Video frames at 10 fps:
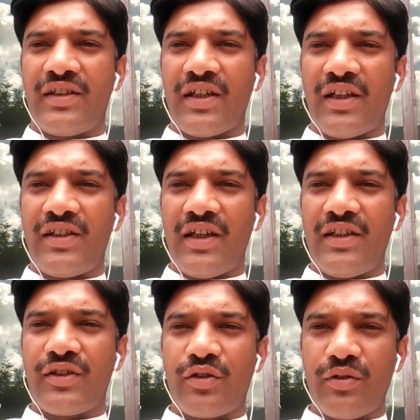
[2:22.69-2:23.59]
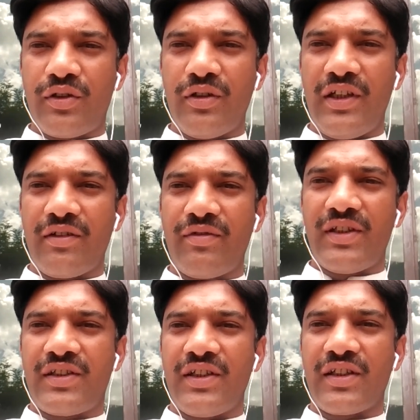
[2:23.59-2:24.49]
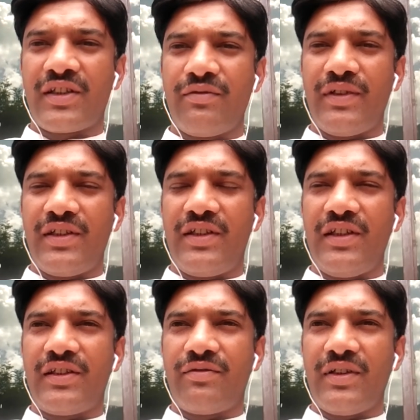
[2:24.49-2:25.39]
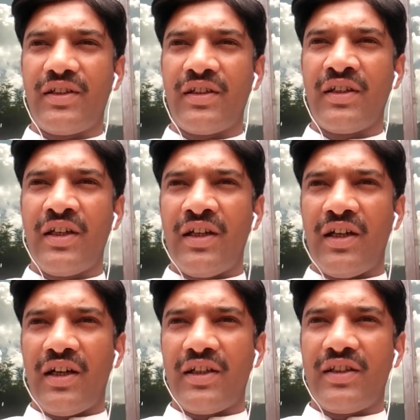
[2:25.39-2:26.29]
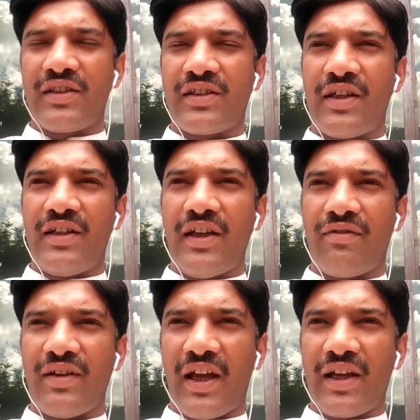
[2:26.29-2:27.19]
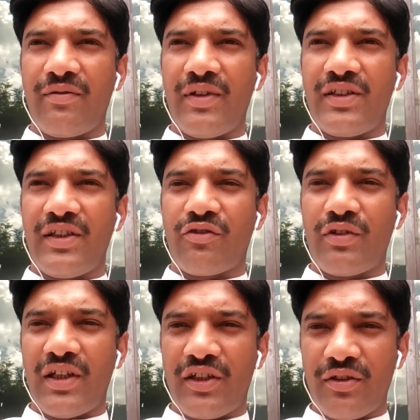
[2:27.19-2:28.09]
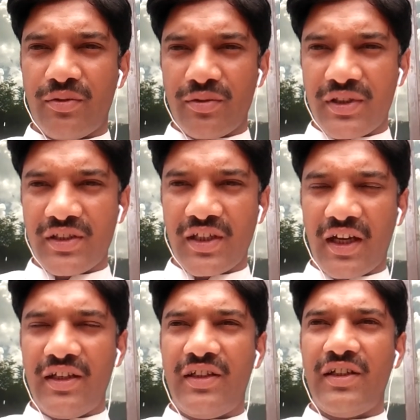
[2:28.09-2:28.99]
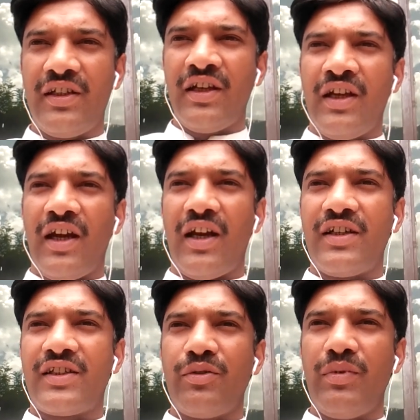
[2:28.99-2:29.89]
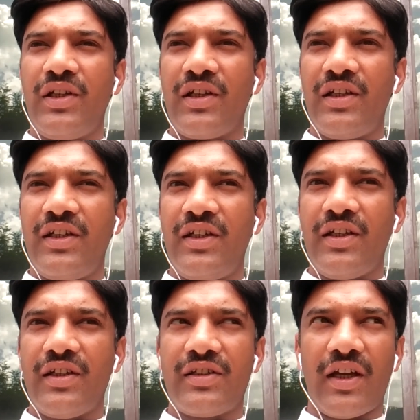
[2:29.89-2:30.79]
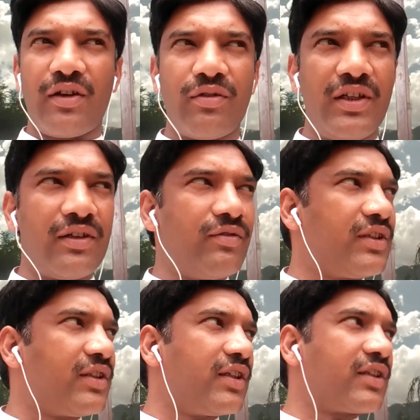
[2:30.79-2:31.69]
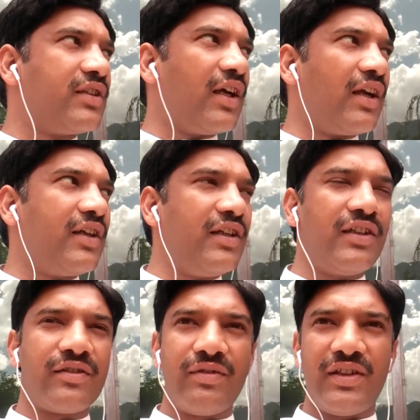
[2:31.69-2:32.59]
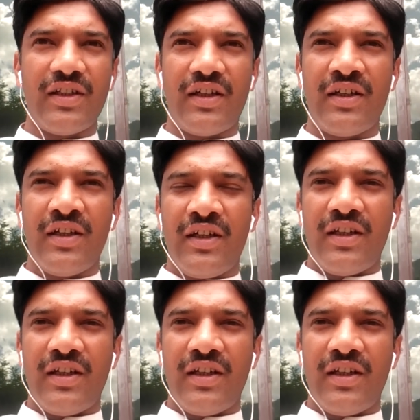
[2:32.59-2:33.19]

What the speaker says: such as sociolinguistics, which deals with the study of language in relation to society, and similarly psycholinguistics that deals with the